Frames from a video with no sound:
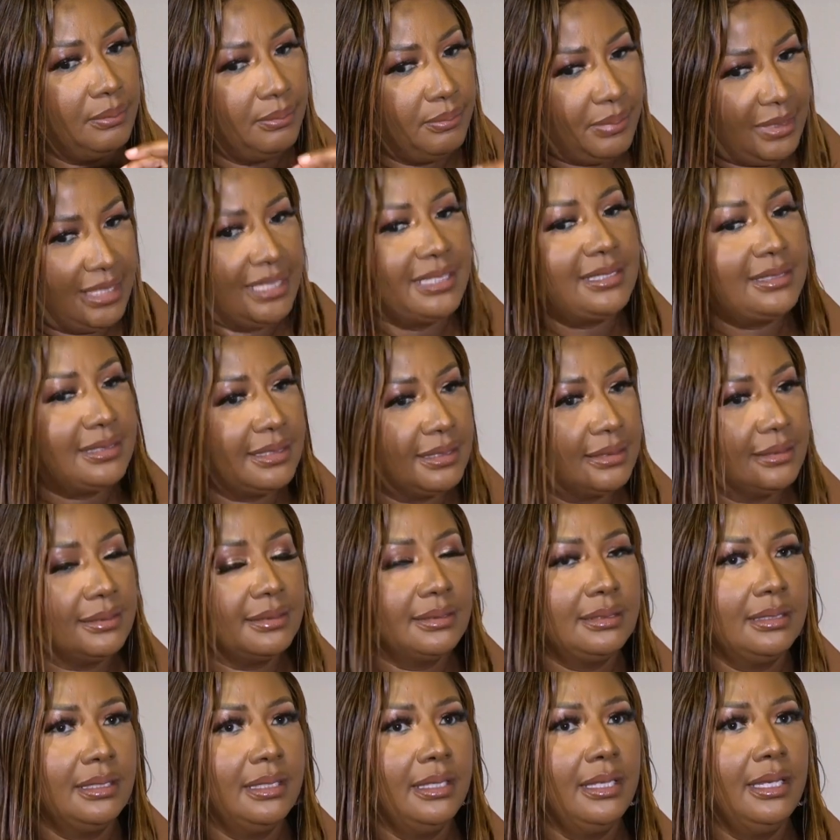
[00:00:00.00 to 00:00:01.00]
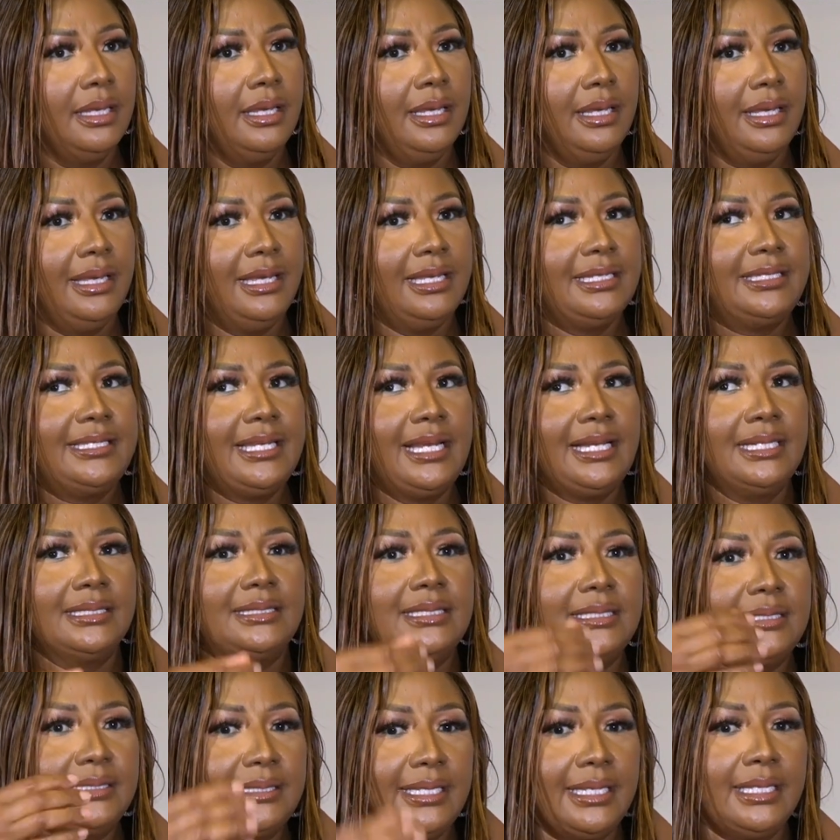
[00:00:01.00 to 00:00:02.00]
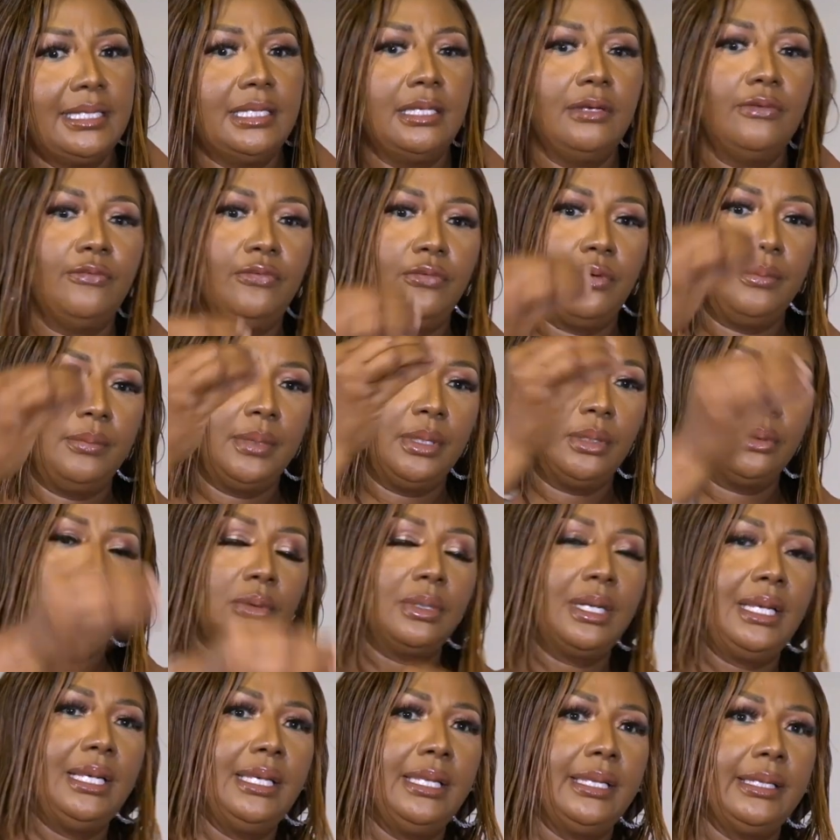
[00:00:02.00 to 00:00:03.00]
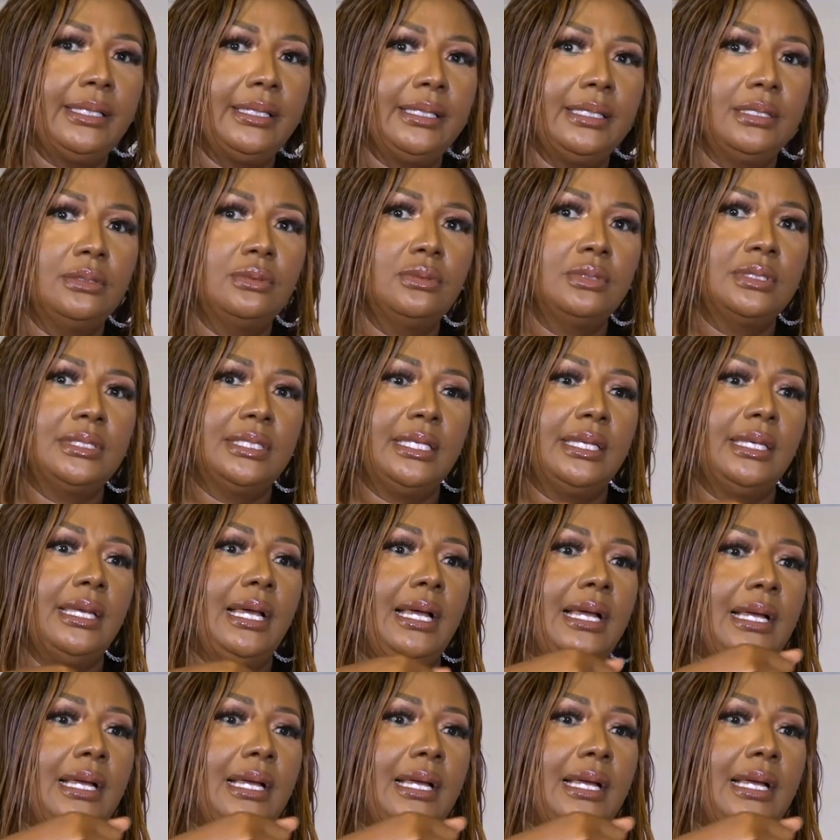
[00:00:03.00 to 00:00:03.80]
places. A child is taken from a rural area to say,